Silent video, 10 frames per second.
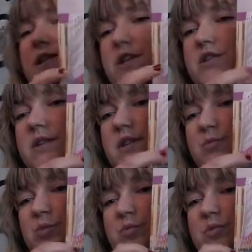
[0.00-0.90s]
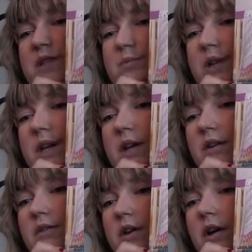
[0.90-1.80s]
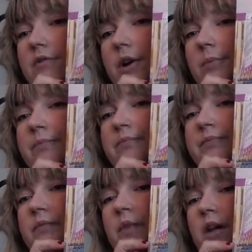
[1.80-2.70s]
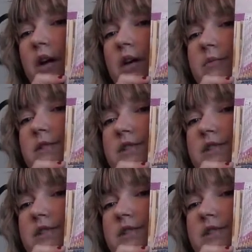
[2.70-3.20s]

It's actually this blanket on the cover. This